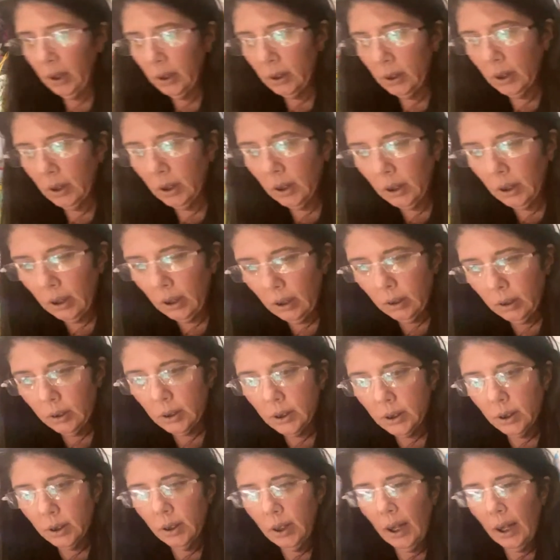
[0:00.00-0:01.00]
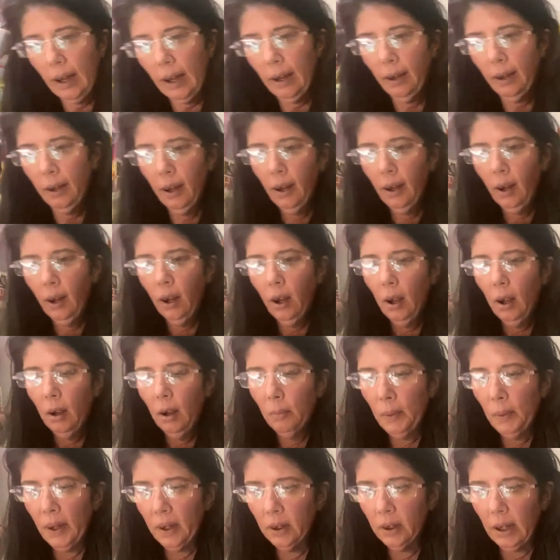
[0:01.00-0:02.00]
to go. So yeah,
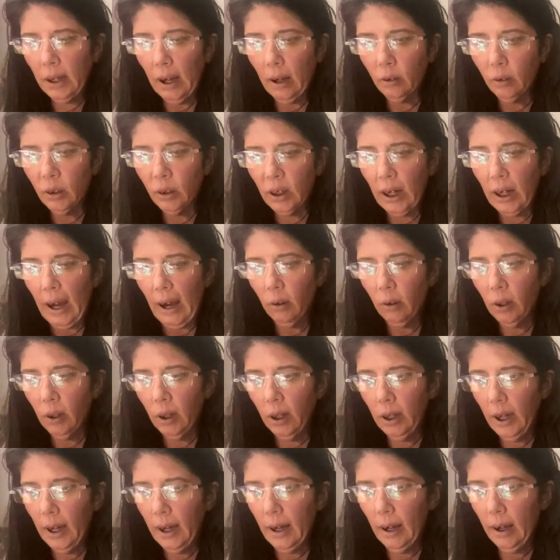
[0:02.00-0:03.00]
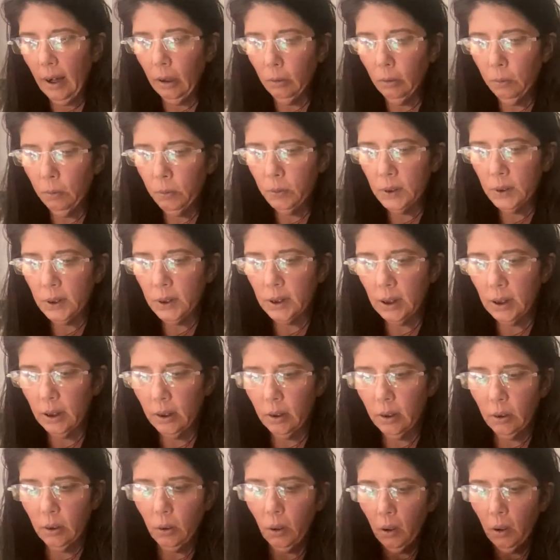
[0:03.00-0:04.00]
about an hour and a half.
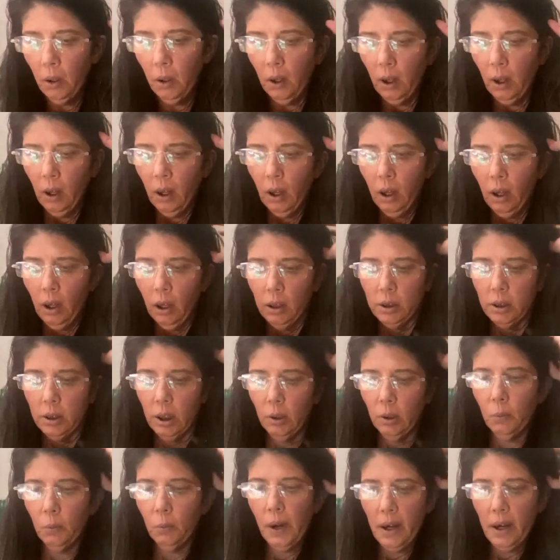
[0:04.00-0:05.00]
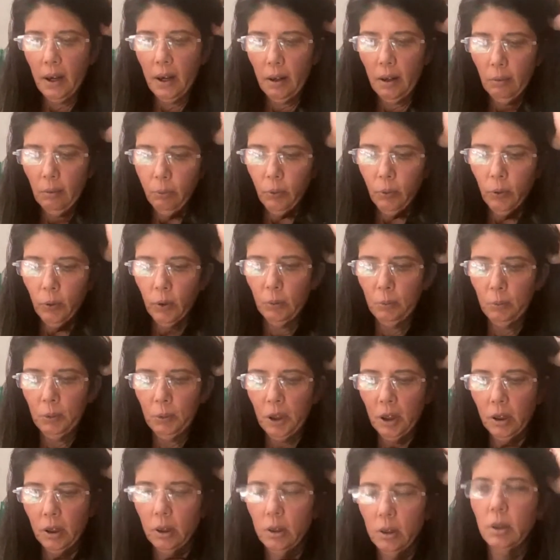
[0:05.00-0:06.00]
So don't wait up for them,
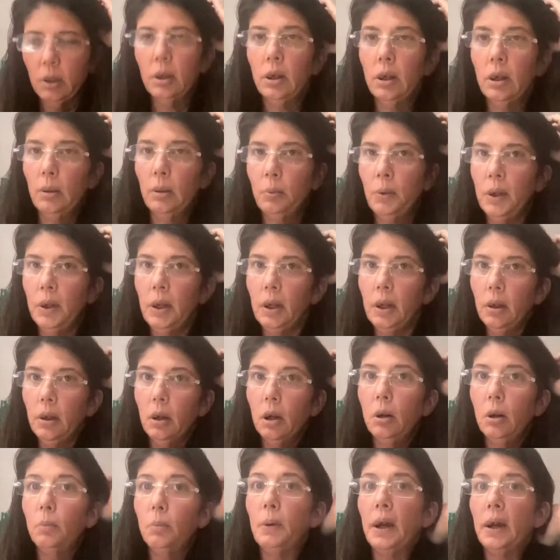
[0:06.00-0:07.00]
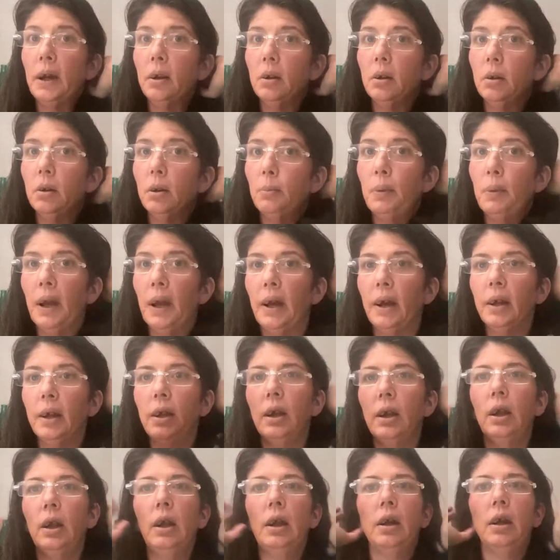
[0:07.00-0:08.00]
y'all. If you need to go to bed,
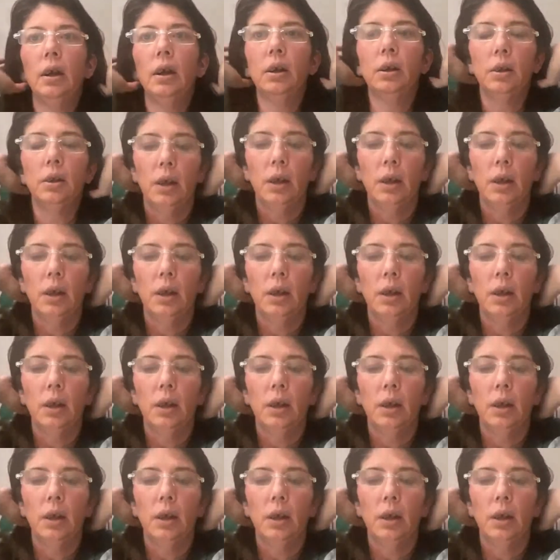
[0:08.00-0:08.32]
and